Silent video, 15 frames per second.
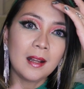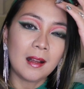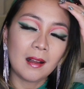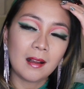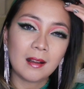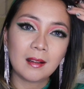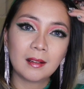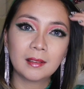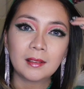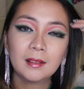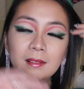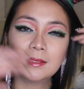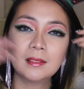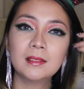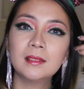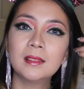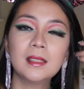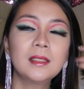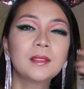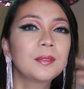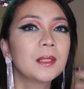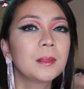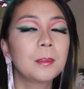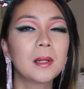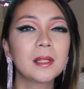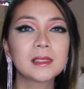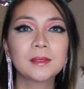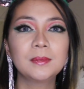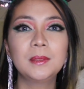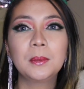are on different
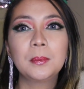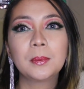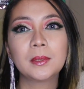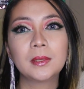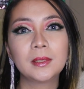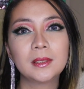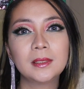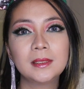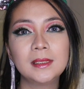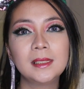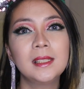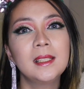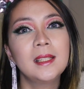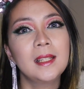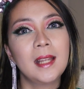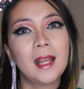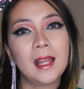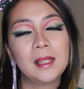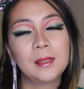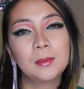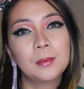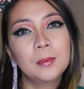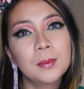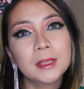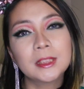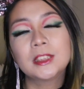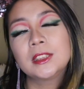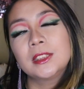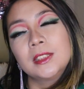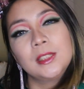parts of the world, I
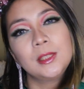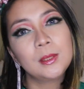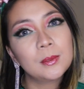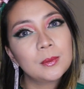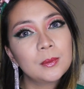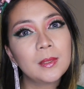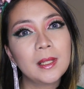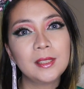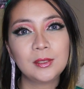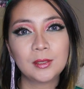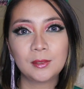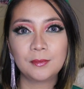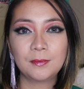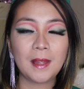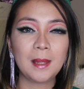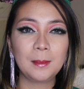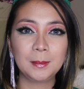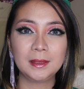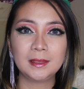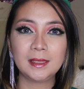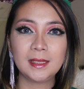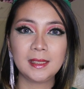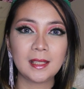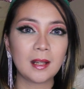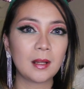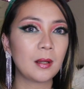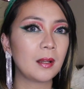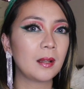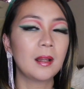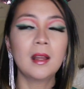wish you and your family
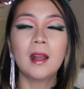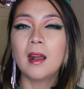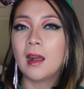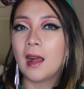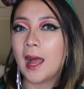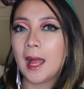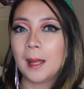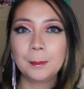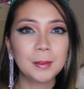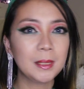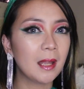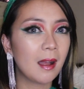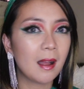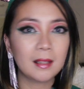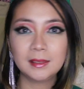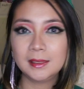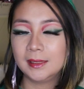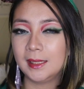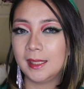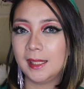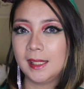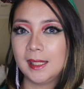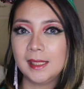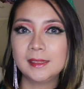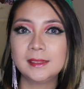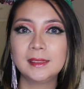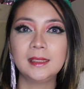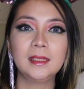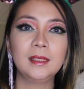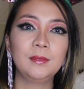happy
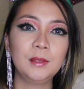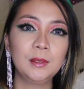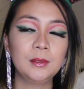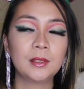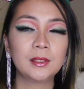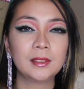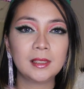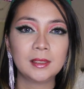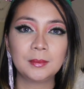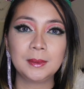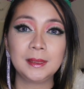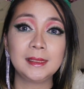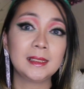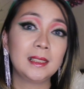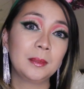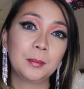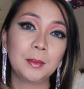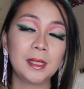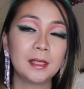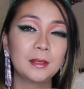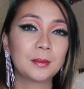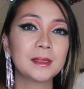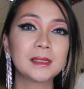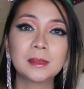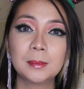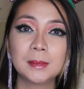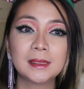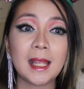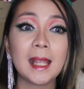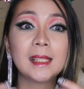holidays. And if you are not really celebrating
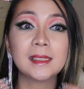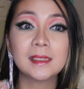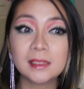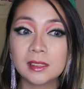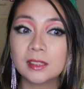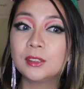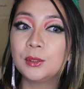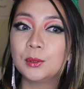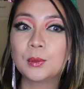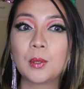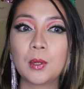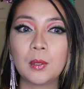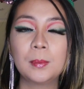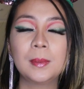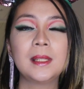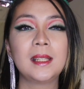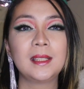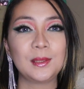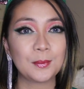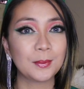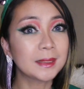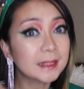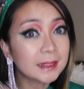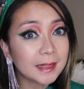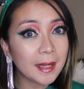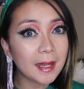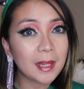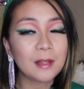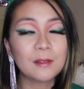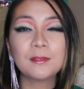Christmas, I still do hope that you are
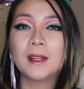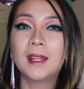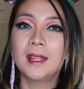safe